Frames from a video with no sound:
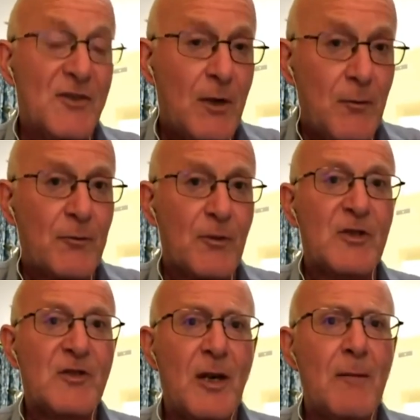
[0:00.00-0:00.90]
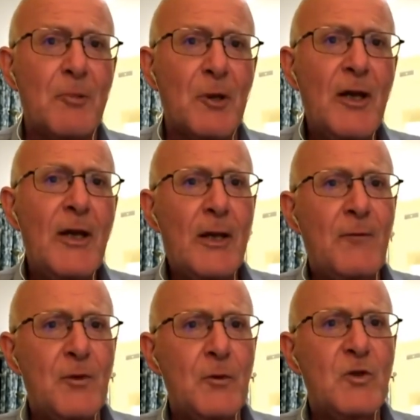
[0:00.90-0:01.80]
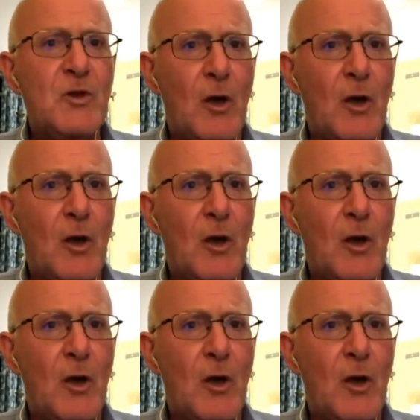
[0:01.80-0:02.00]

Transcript: So, for example, if you'd